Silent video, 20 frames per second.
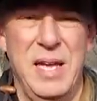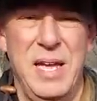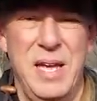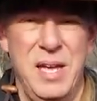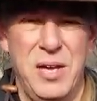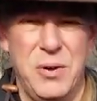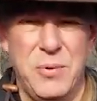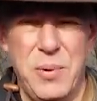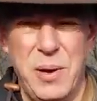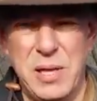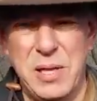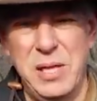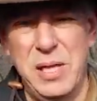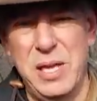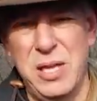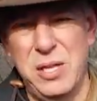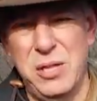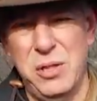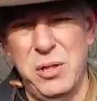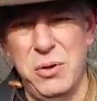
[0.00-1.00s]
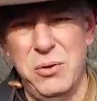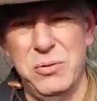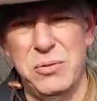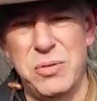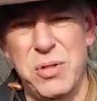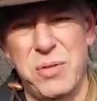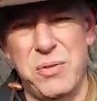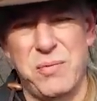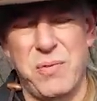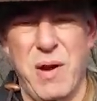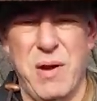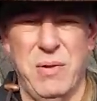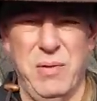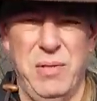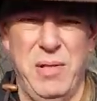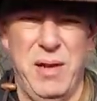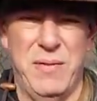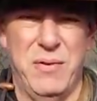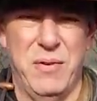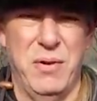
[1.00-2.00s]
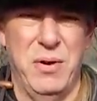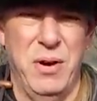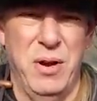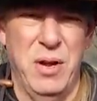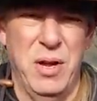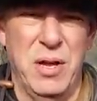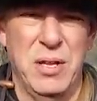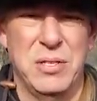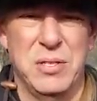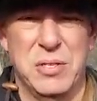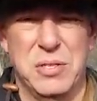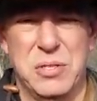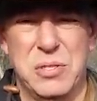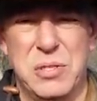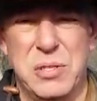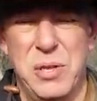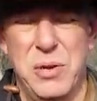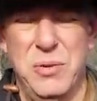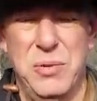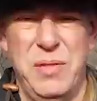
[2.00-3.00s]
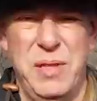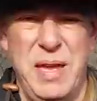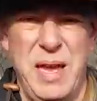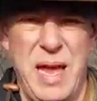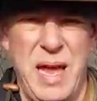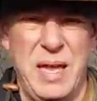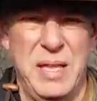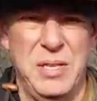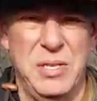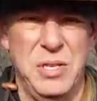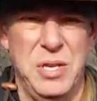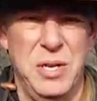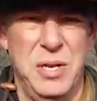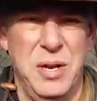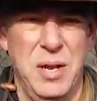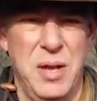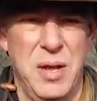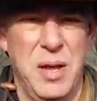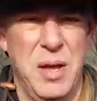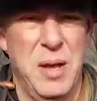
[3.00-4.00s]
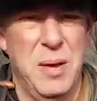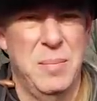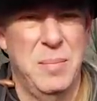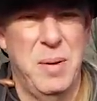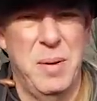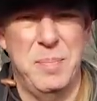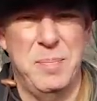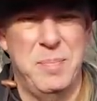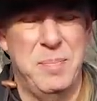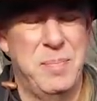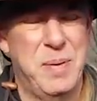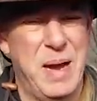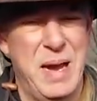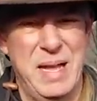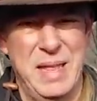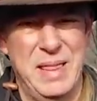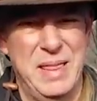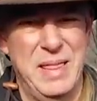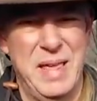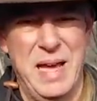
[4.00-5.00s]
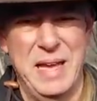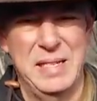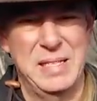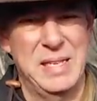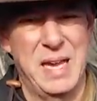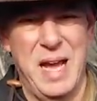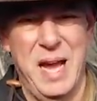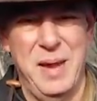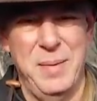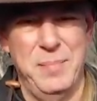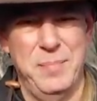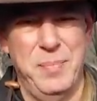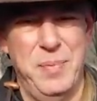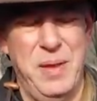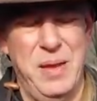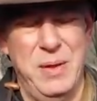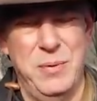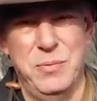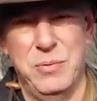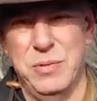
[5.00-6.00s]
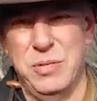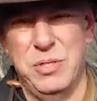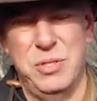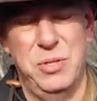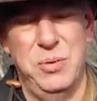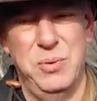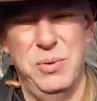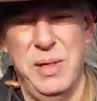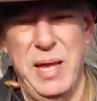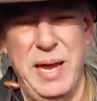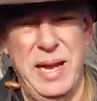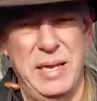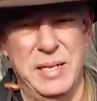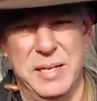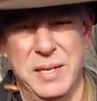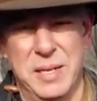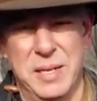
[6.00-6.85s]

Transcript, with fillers: He quickly closed the throttle lever to slow the engine, but by that time it was too late.